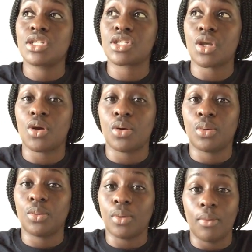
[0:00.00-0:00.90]

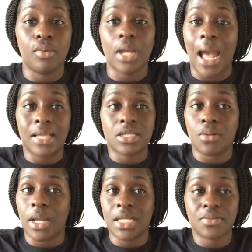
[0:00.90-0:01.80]
So we, I
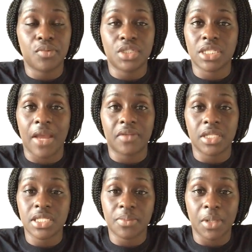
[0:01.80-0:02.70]
told my husband, we just have to
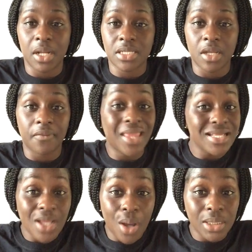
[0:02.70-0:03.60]
discipline ourselves, and
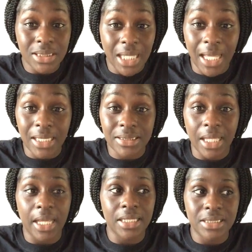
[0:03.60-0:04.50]
that's all it takes.
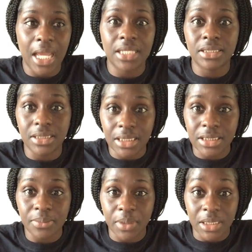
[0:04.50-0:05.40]
Like, it takes
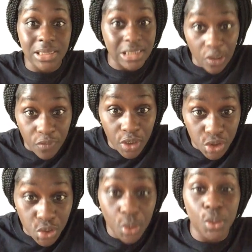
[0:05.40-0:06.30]
discipline,
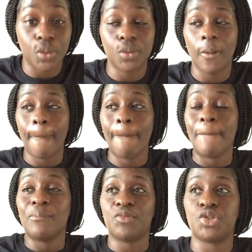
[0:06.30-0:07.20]
self-control
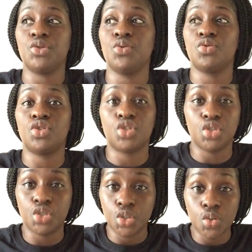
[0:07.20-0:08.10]
to
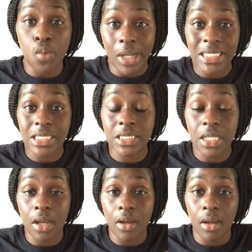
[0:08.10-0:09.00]
do what's
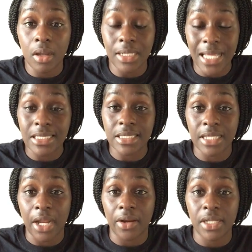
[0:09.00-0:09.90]

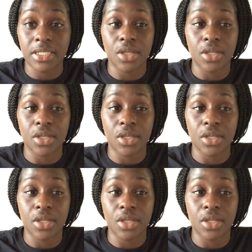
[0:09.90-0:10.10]
necessary.